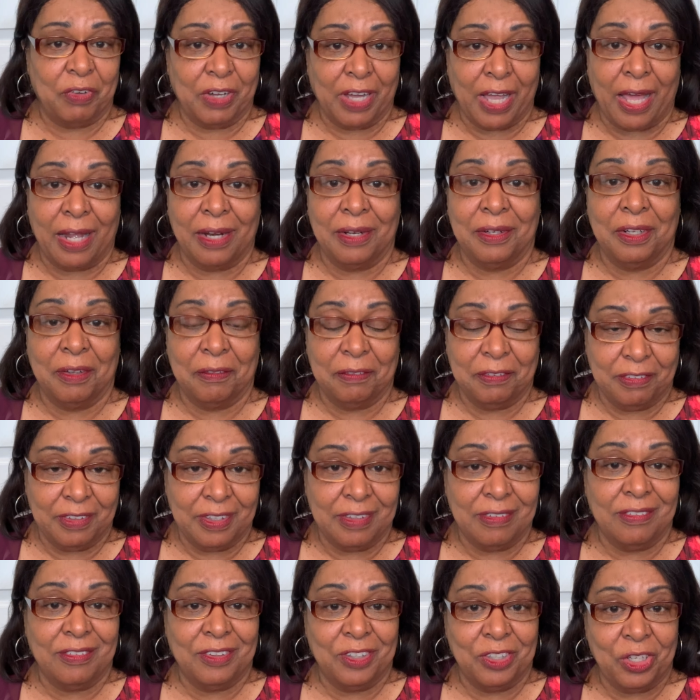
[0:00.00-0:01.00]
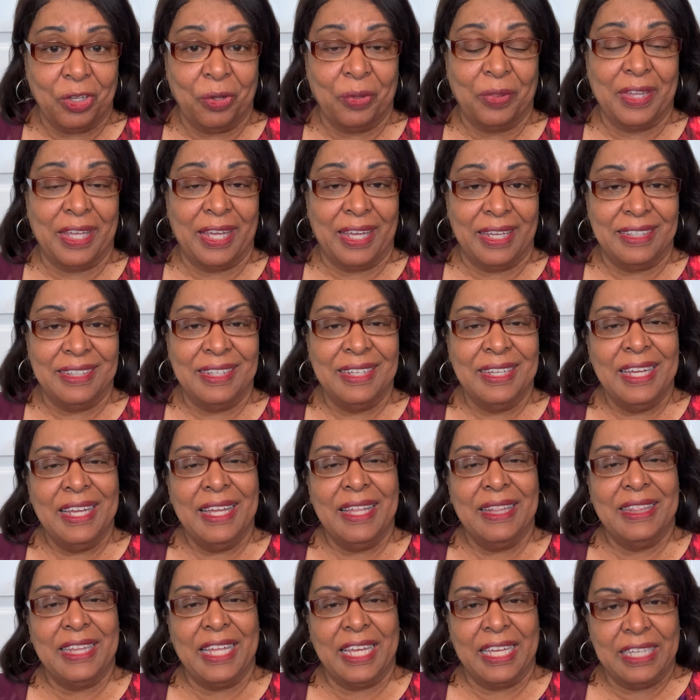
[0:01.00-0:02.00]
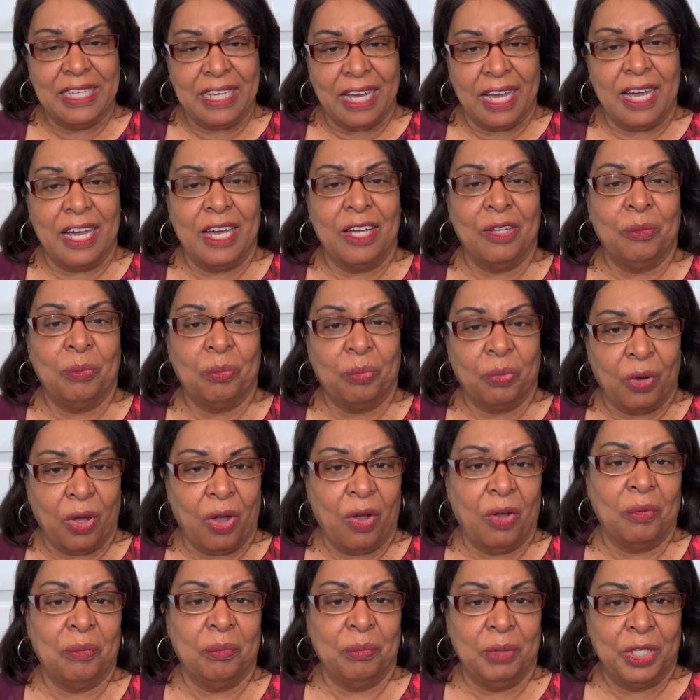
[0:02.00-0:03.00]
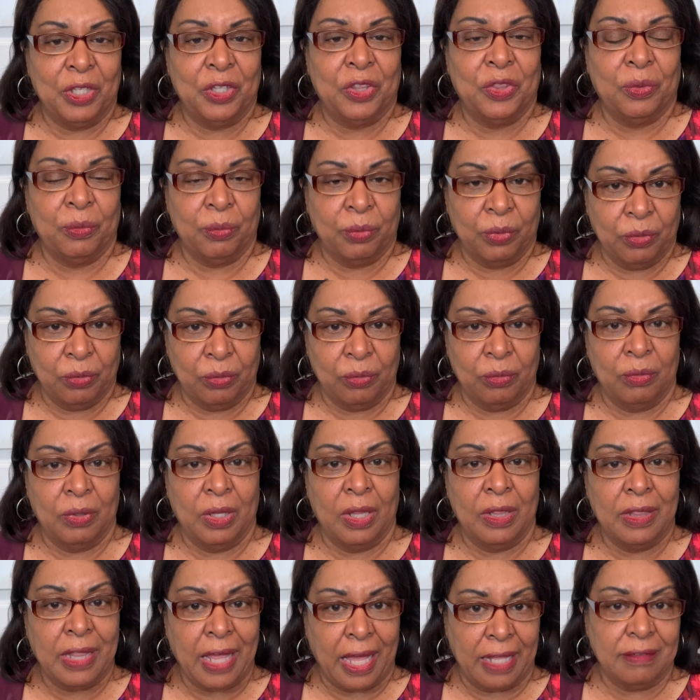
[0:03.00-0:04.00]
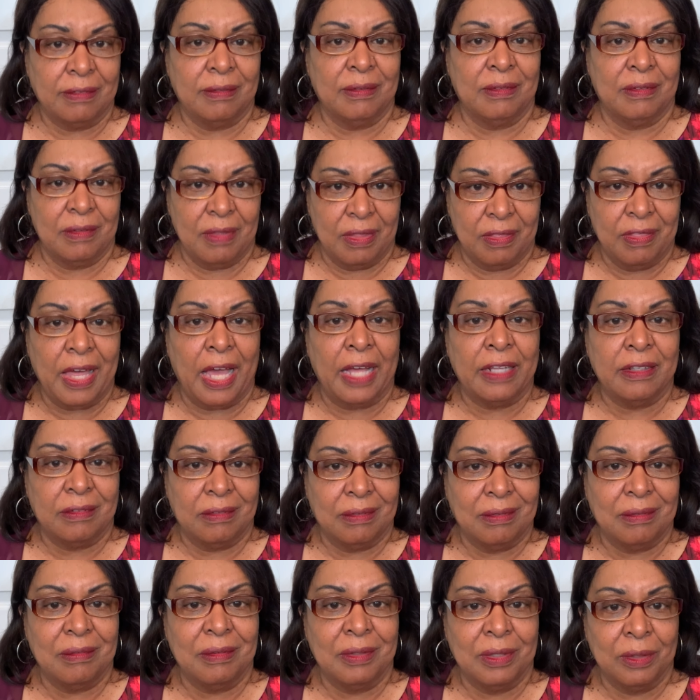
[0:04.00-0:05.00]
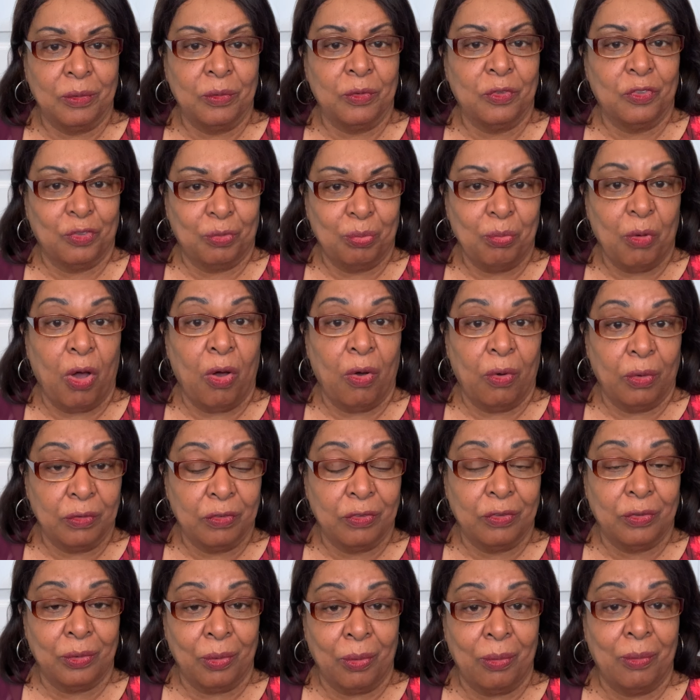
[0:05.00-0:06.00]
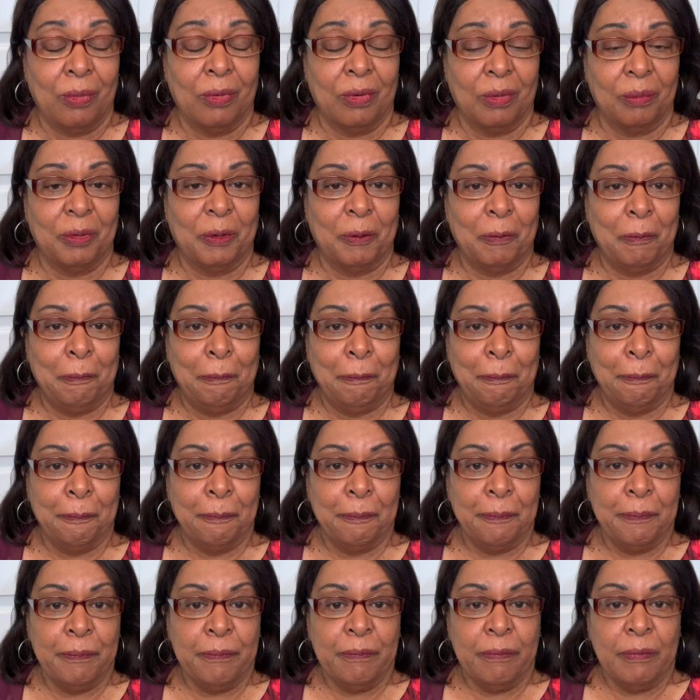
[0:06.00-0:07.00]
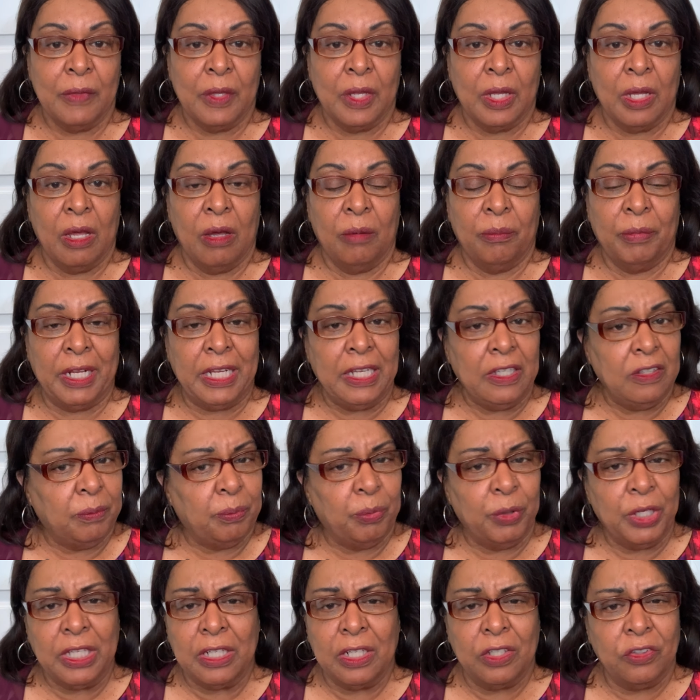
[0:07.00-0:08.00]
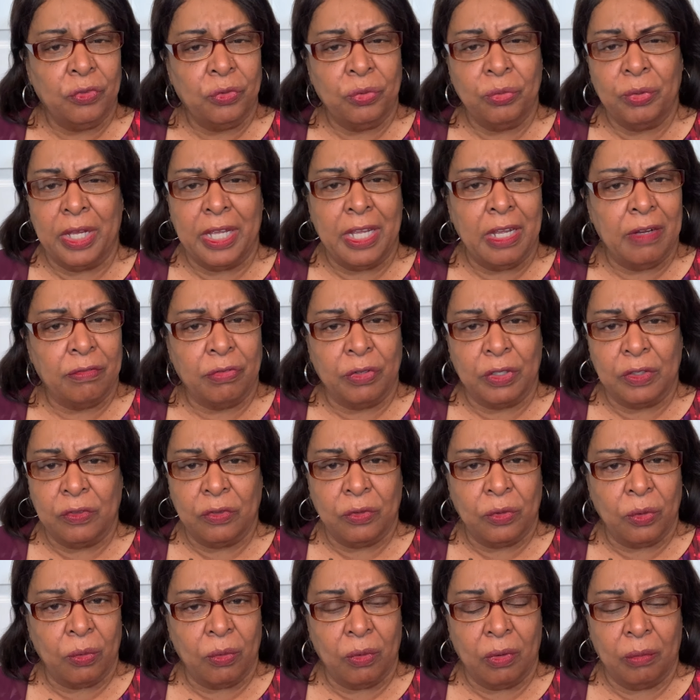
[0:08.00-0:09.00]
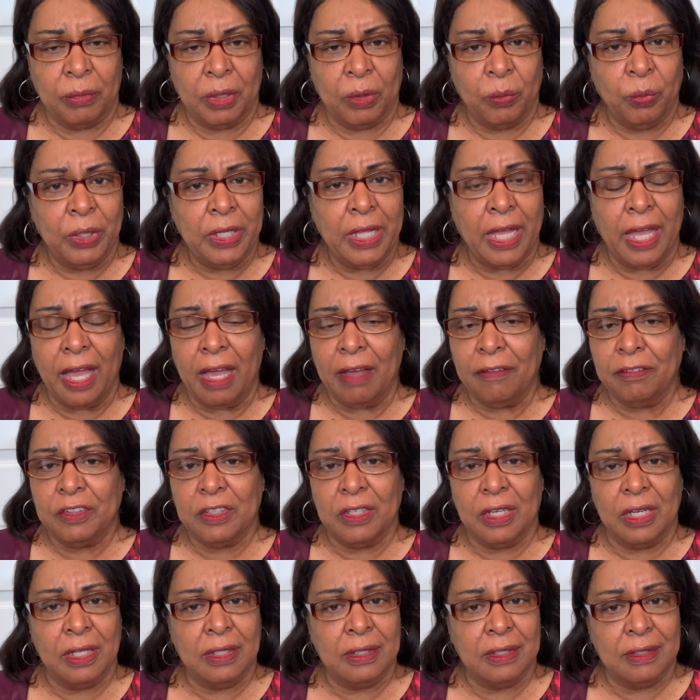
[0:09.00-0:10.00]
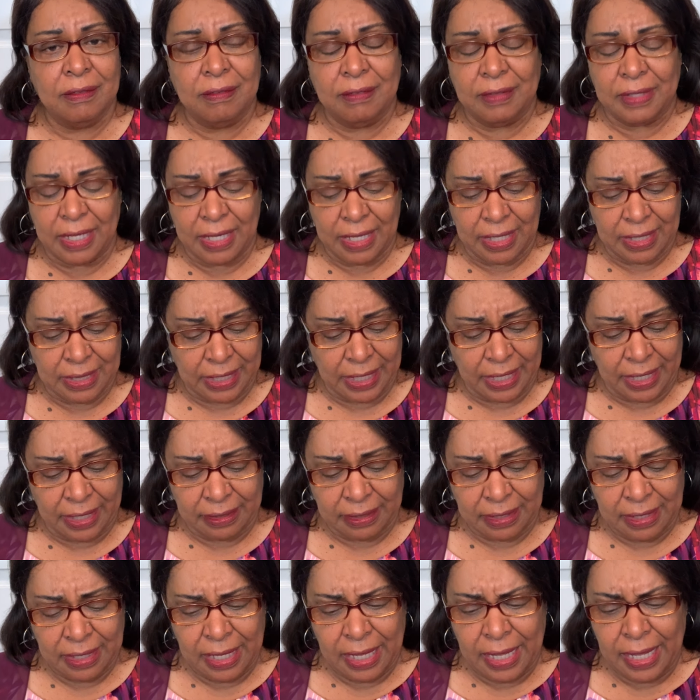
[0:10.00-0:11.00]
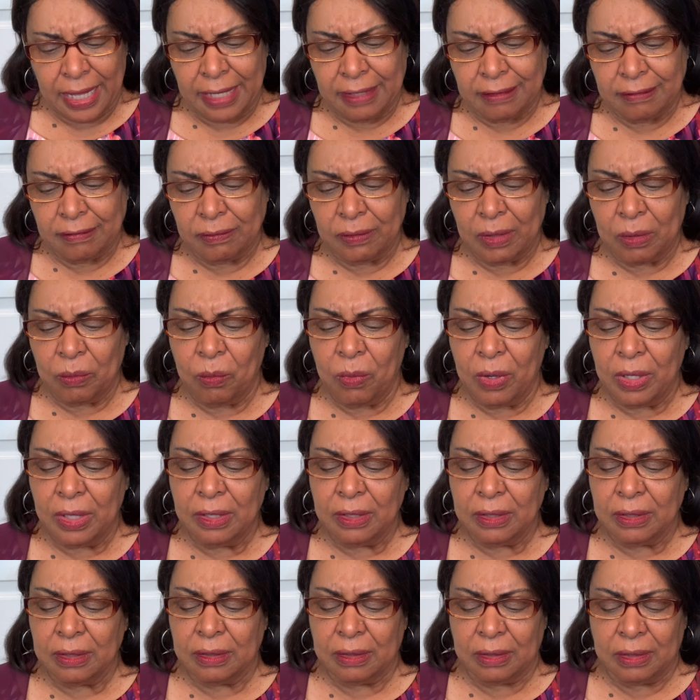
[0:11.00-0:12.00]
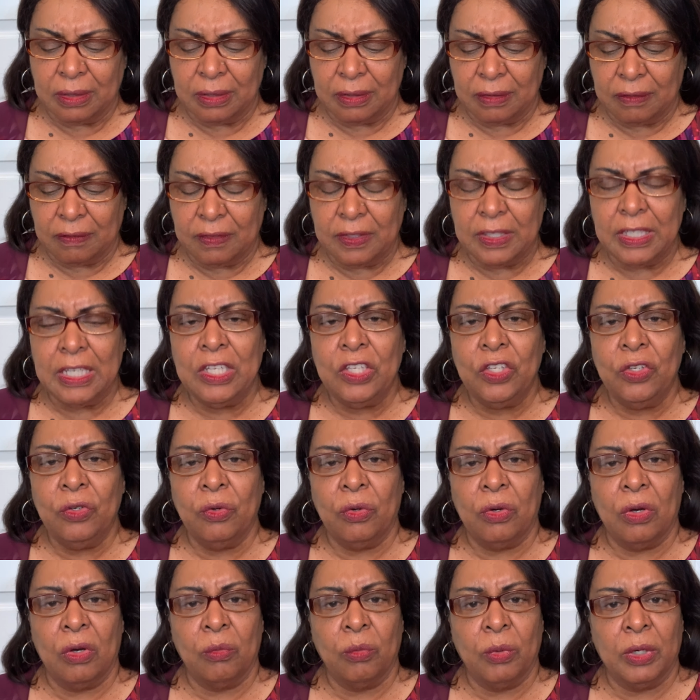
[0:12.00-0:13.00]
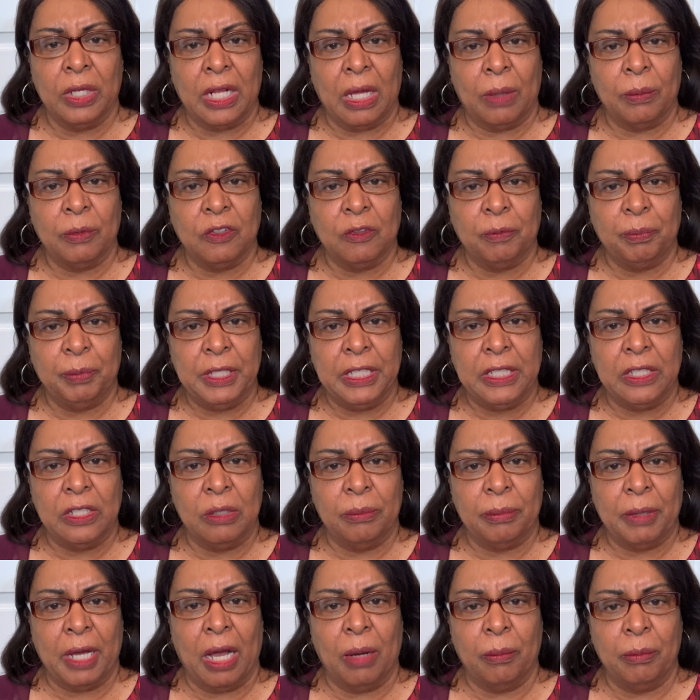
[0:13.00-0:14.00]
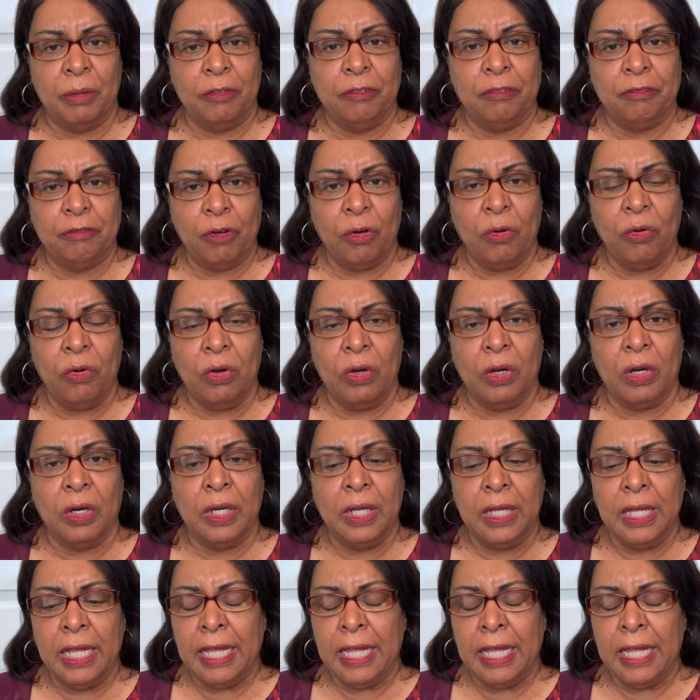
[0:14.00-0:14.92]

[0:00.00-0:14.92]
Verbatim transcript: I got enough sense to know that, that God brought me through that that little small storm. But he's bringing us through every storm, and we have to understand that. And so I want to continue on what I was speaking about before,